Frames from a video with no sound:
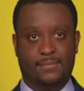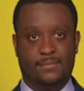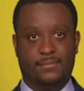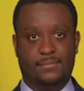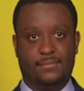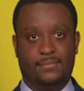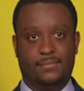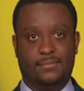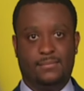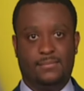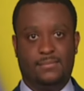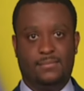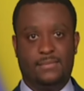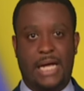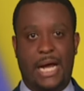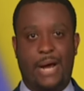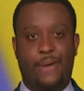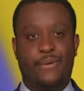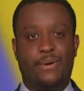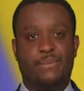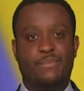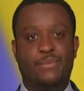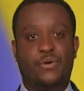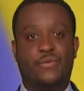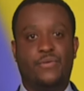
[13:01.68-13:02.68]
right.
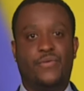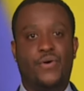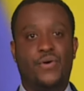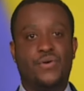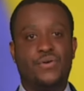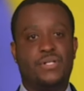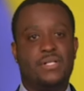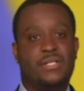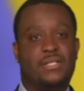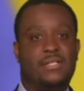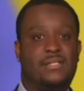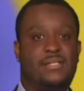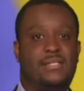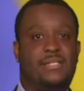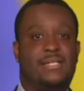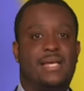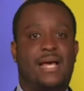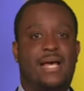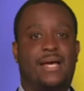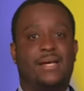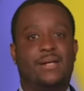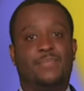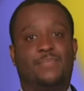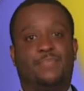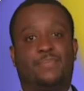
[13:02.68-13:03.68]
Now we
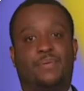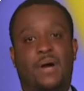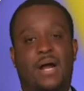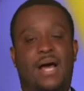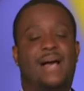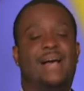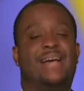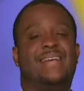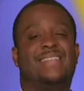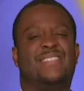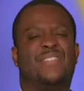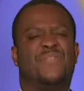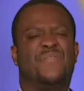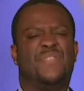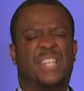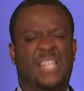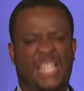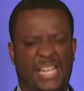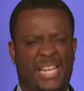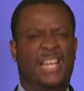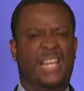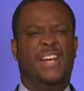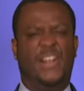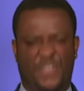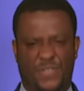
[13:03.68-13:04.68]
move on to the
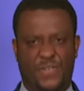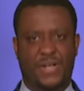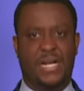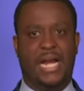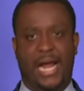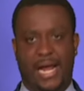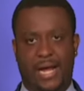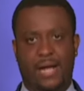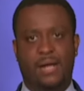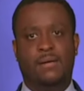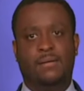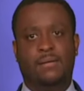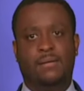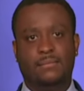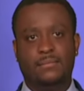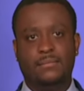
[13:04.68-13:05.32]
second prize of the